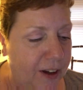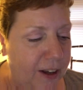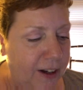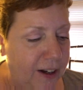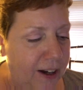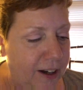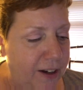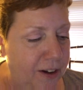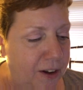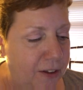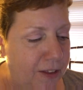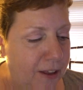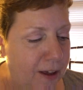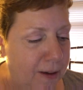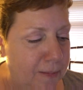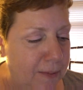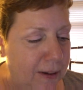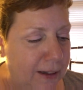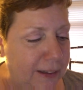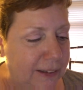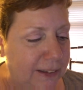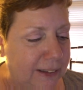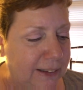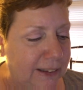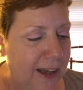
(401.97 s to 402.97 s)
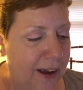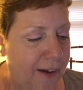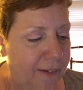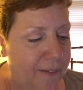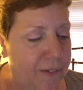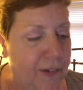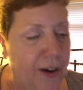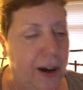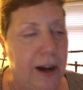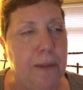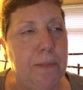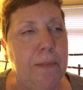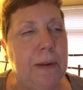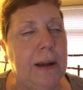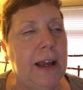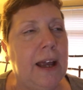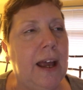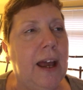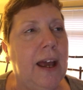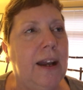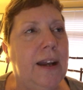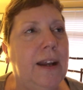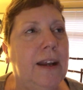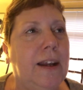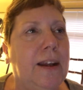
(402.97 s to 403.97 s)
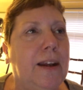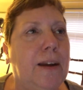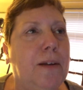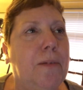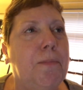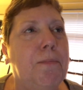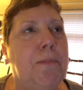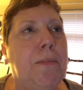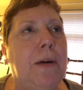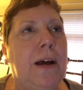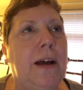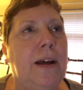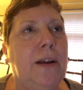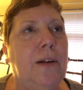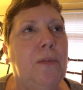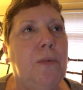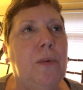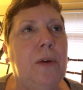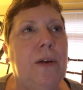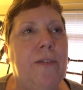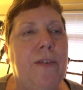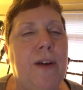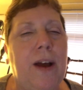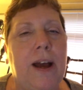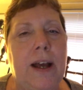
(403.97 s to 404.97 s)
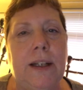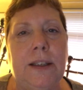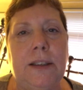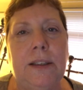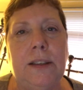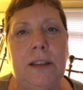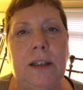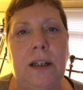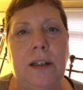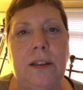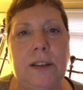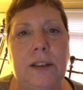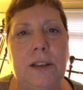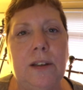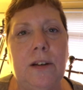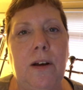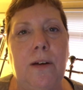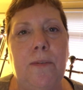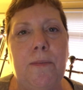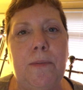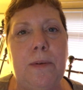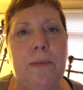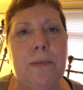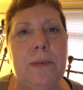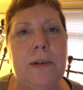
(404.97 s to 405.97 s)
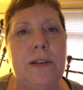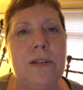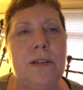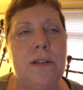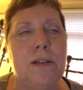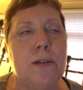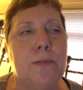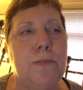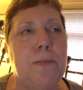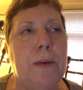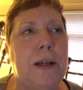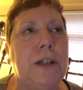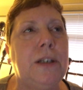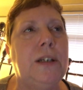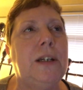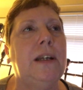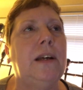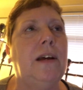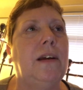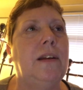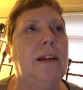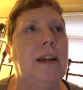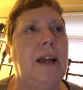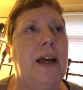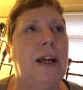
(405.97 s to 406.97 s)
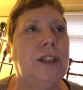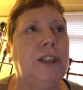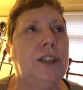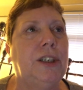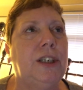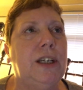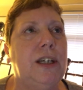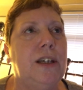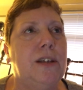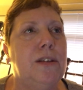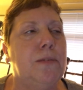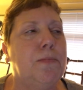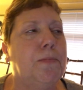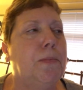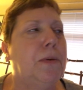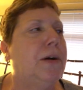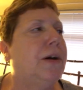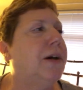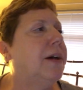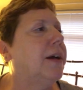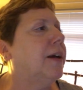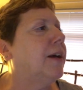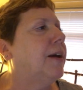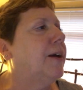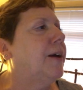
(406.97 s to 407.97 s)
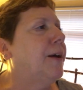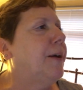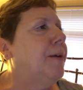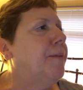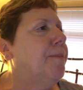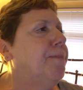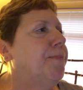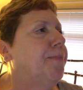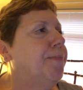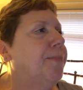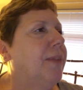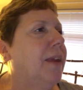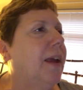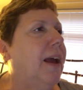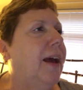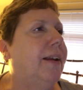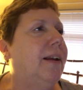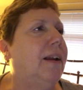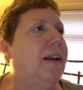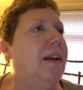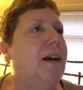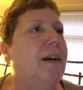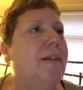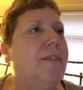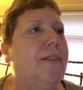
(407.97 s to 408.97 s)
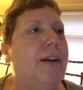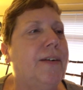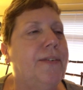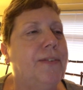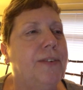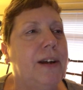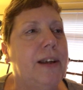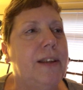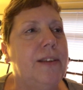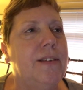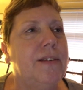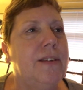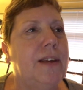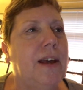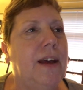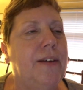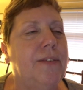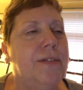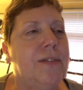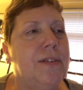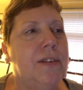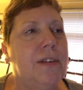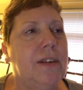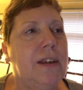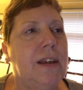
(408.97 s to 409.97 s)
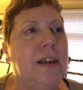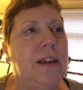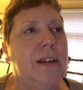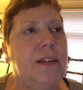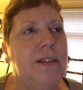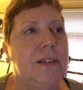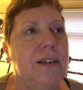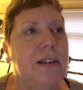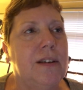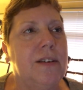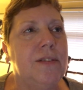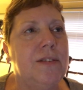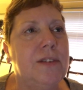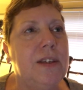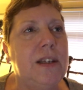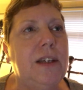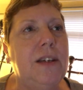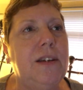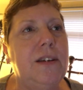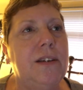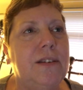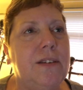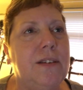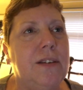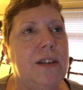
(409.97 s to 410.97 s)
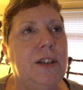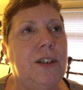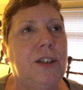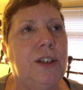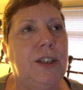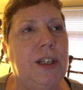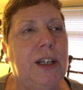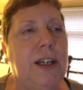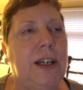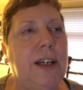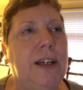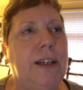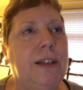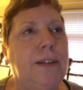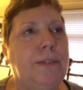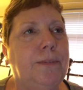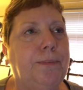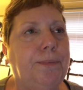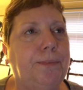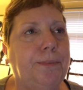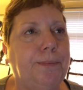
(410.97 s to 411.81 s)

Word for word: And I know that might sound very big-headed, but we've had tons of compliments, especially on last year's book. And a lot of our friends have kids that are seniors this year.